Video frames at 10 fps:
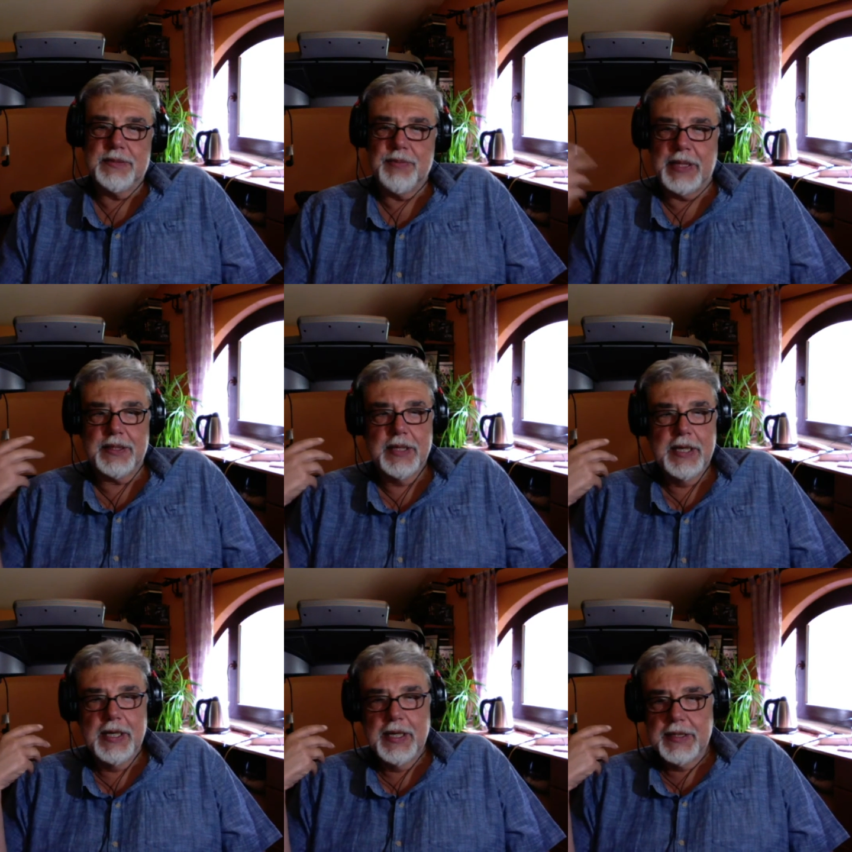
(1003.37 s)
But
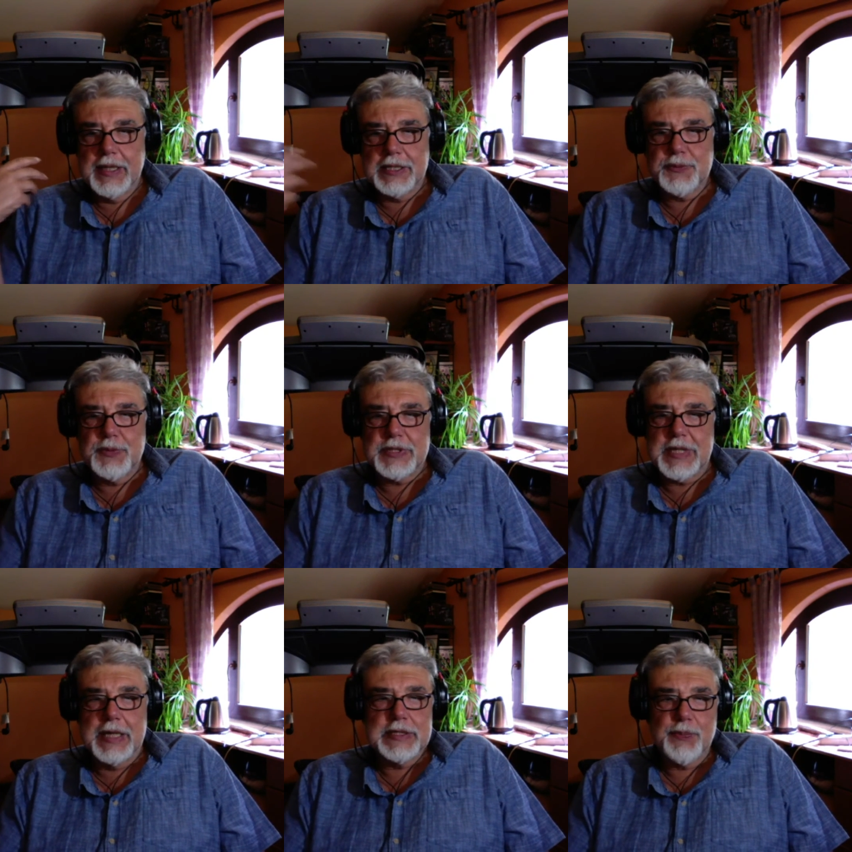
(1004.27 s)
that's
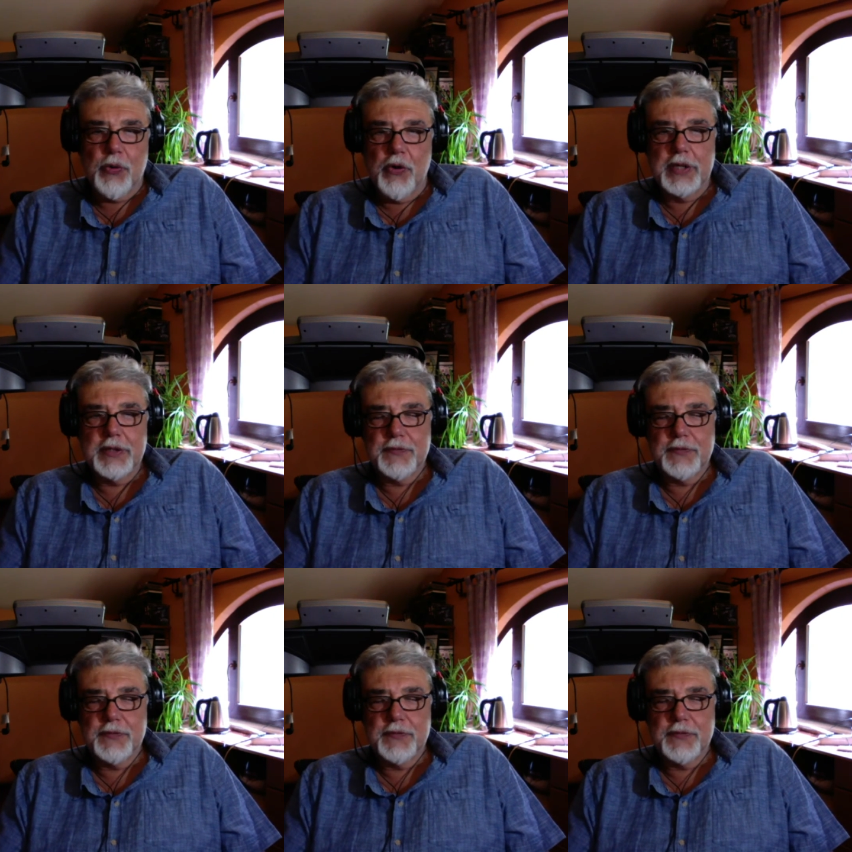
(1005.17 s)
besides the point